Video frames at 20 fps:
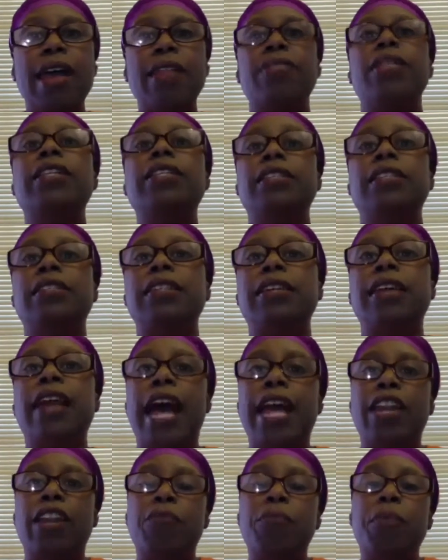And this is the
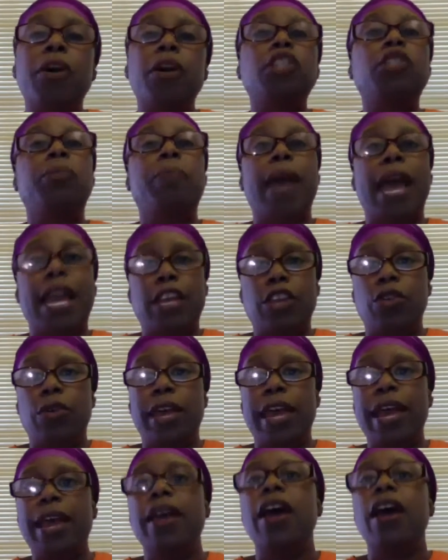kind of pushback
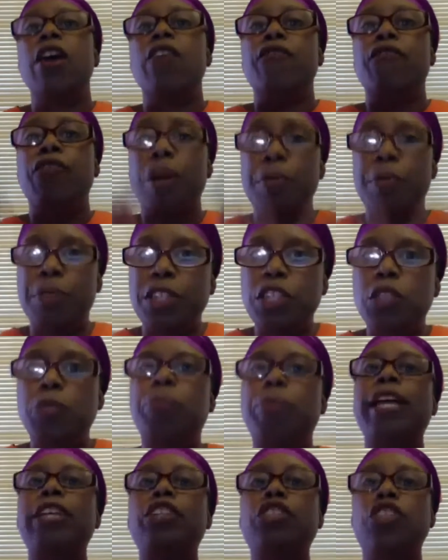you get from the
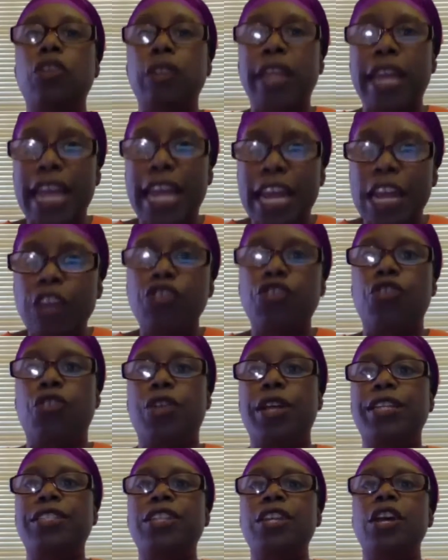special
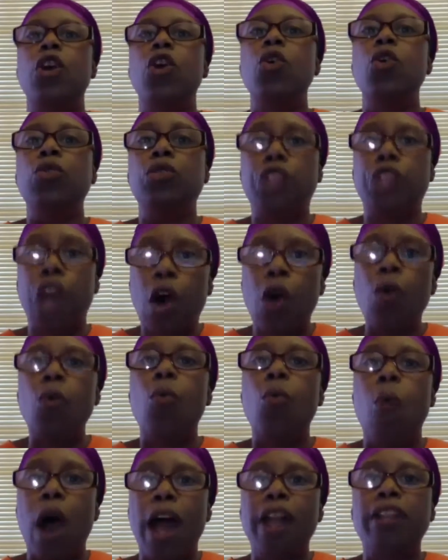interests who
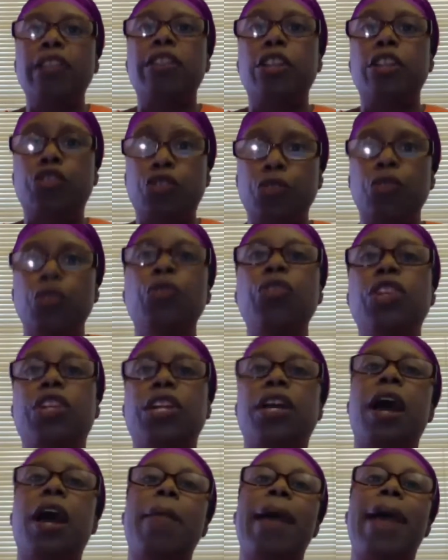don't want the
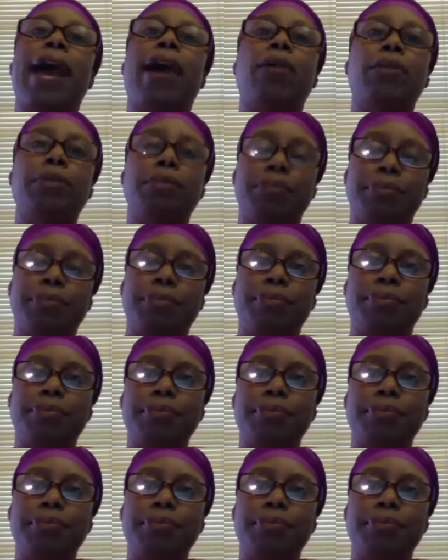truth to come out.